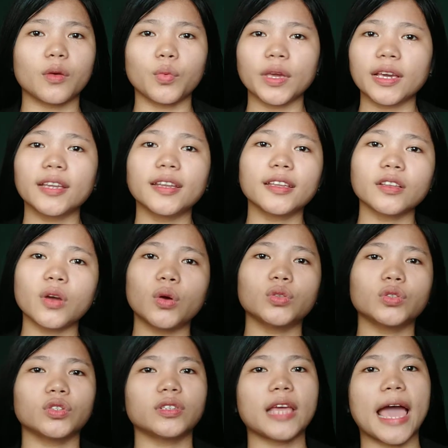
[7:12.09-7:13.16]
we cannot go
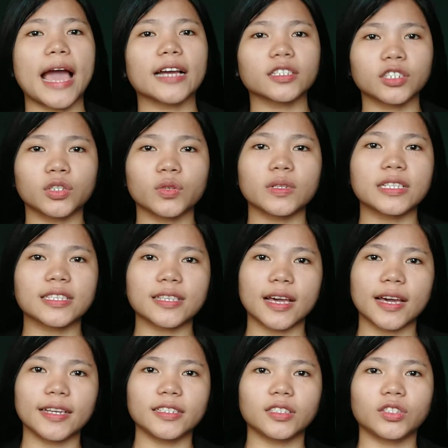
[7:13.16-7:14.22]
to the actual
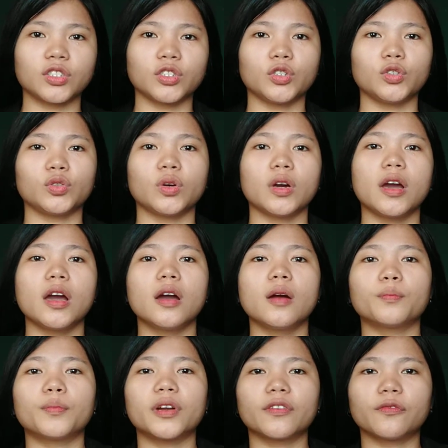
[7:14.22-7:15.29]
site to
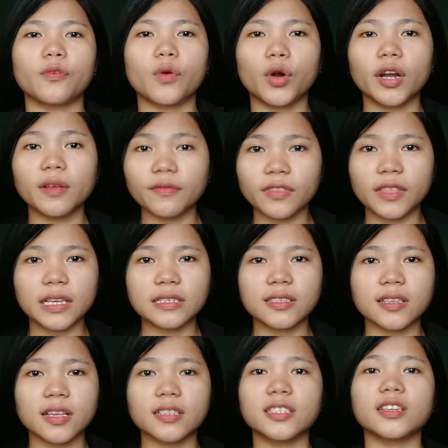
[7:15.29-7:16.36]
perform
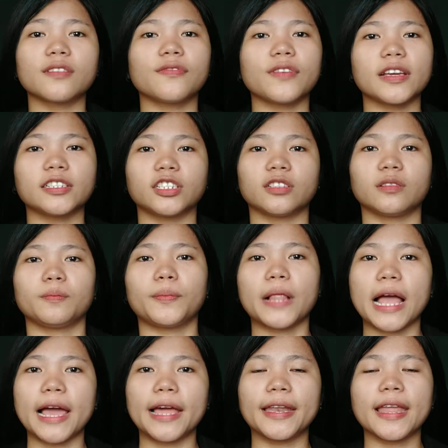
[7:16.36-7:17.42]
this conservation
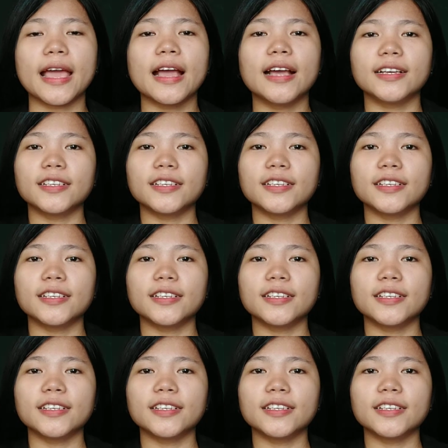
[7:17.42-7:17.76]
plan.